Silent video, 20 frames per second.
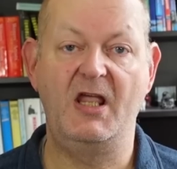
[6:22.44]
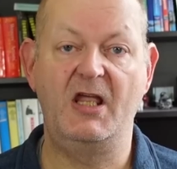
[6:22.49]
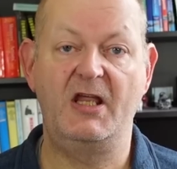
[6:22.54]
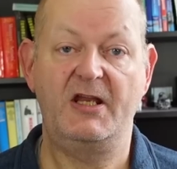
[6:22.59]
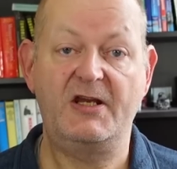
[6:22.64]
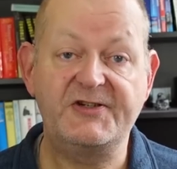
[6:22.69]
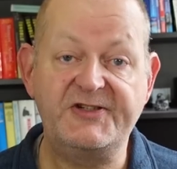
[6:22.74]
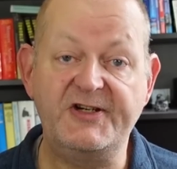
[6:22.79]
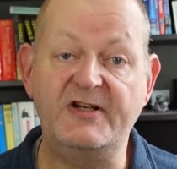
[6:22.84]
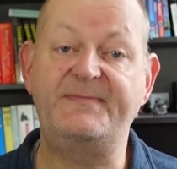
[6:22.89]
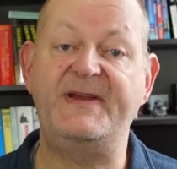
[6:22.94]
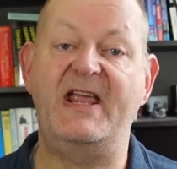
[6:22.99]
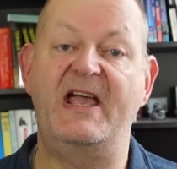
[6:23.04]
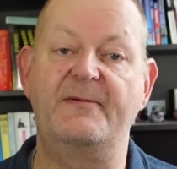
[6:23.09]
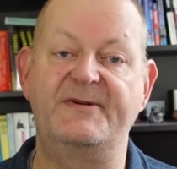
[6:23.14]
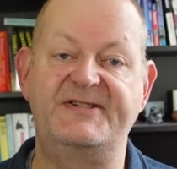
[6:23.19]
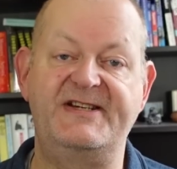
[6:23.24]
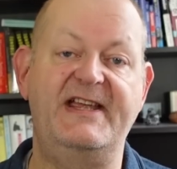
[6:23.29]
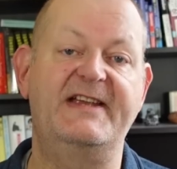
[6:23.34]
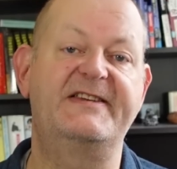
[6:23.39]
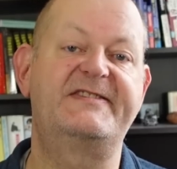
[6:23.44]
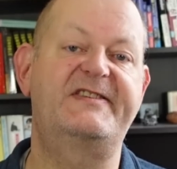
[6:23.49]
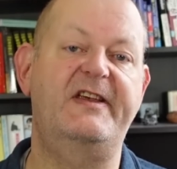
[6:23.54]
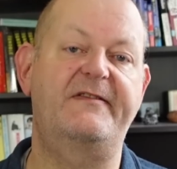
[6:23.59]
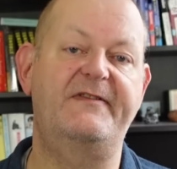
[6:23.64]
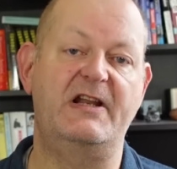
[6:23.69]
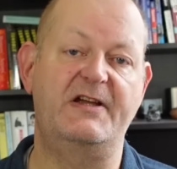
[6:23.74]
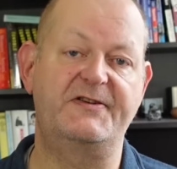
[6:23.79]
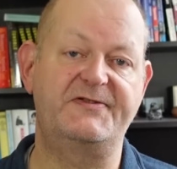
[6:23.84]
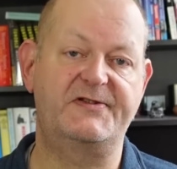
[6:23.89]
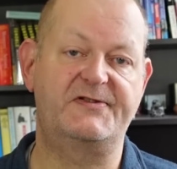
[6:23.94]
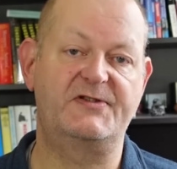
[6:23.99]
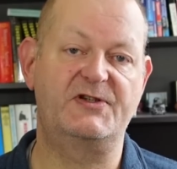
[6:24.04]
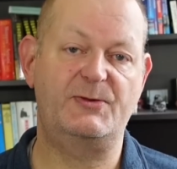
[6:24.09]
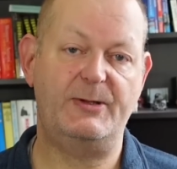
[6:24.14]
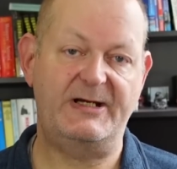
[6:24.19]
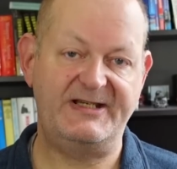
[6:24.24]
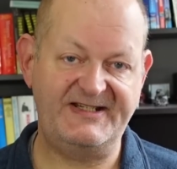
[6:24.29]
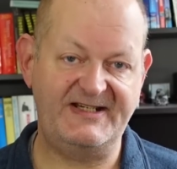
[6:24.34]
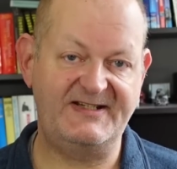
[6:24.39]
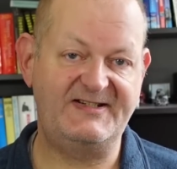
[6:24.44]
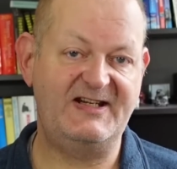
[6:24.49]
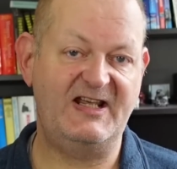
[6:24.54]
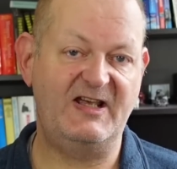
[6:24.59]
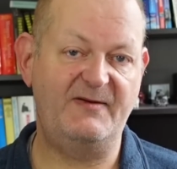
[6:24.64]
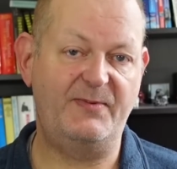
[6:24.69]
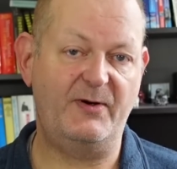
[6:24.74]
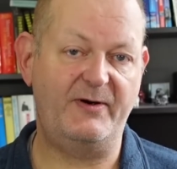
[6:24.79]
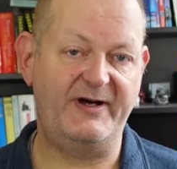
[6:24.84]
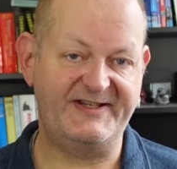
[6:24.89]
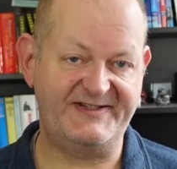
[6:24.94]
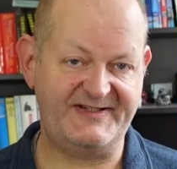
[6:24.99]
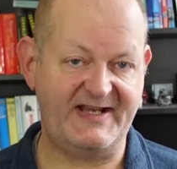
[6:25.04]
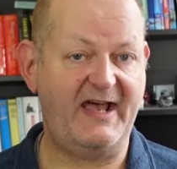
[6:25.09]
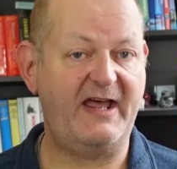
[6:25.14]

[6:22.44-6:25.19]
You should be able to get 720 tier points